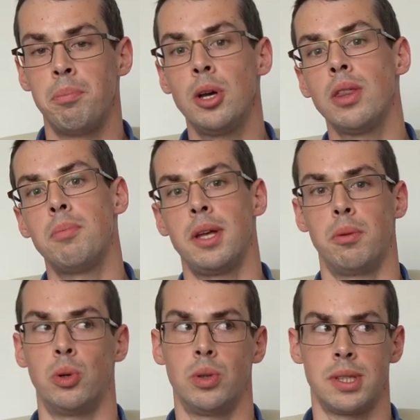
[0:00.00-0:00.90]
Beyond the
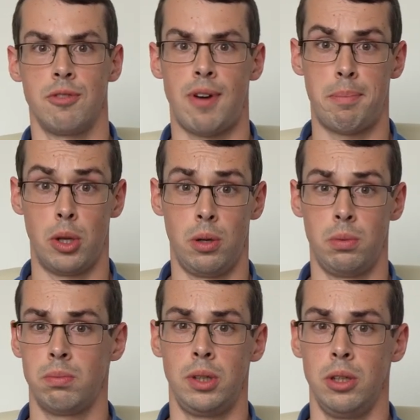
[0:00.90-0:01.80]
motherboard and the RAM
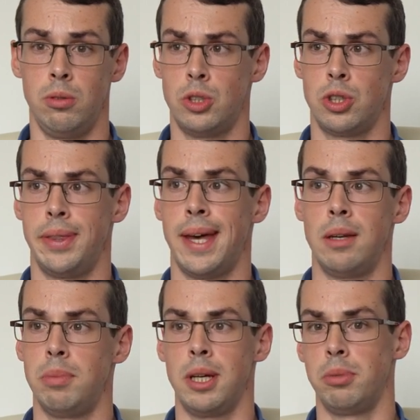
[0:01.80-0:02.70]
though, you should
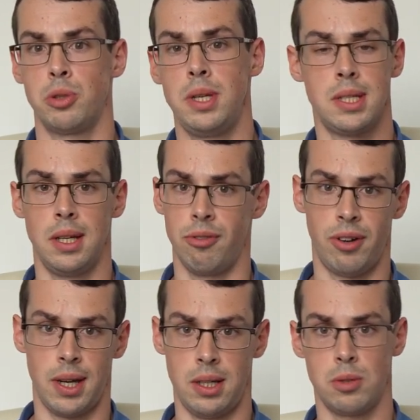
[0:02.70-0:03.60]
then be able to easily
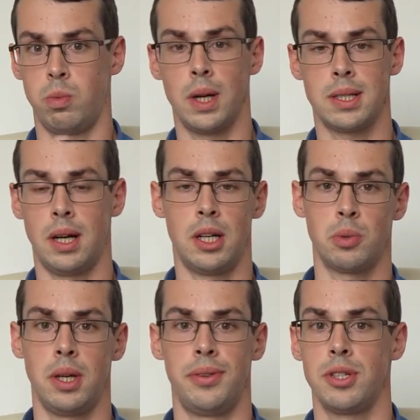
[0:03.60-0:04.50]
find white
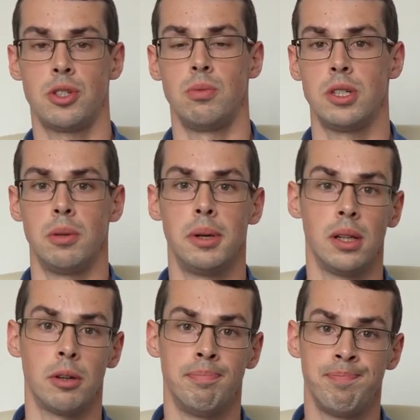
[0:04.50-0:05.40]
hardware that suits your
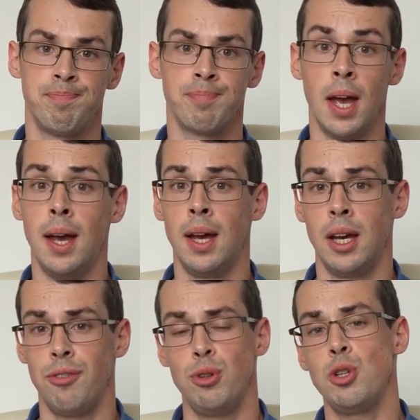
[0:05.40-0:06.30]
build.
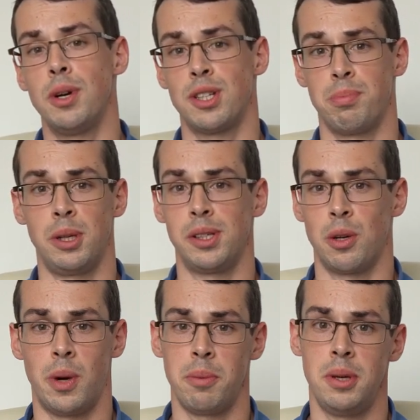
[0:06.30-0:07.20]
If you do end up building
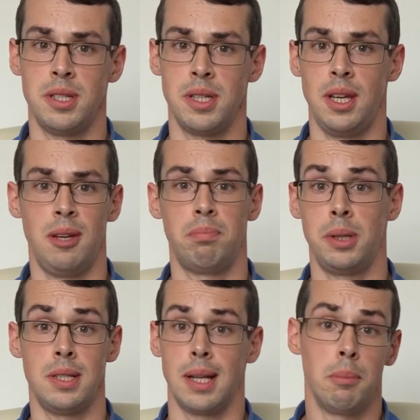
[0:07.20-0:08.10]
a white PC,
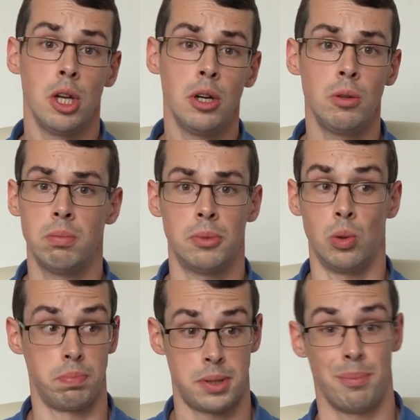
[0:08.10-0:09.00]
please let me know,
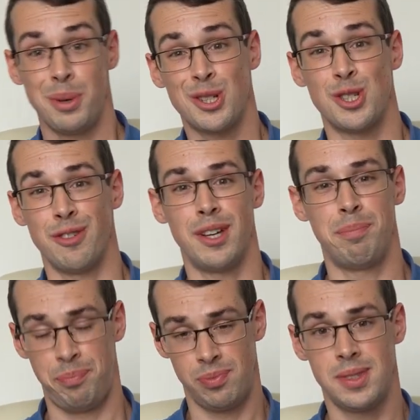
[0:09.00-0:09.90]
or send pictures of
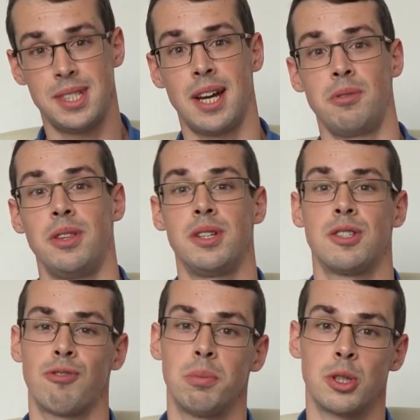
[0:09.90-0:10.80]
it down in the
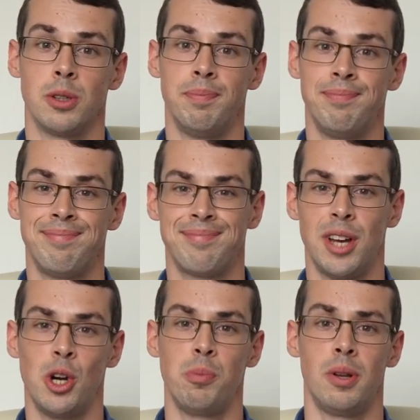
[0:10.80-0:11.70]
description.
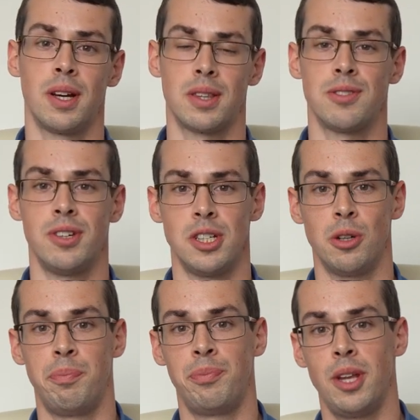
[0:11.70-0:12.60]
I hope you liked this
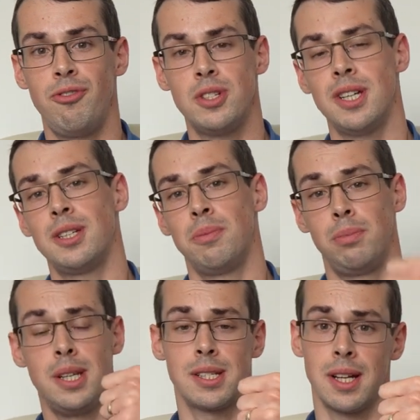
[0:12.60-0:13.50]
video. If you did,
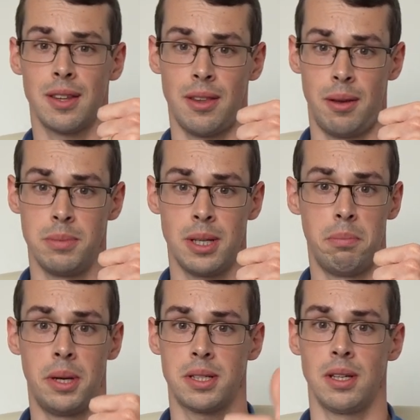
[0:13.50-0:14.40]
please click the thumbs
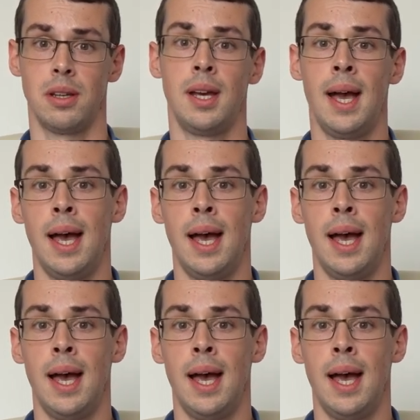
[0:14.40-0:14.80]
up button.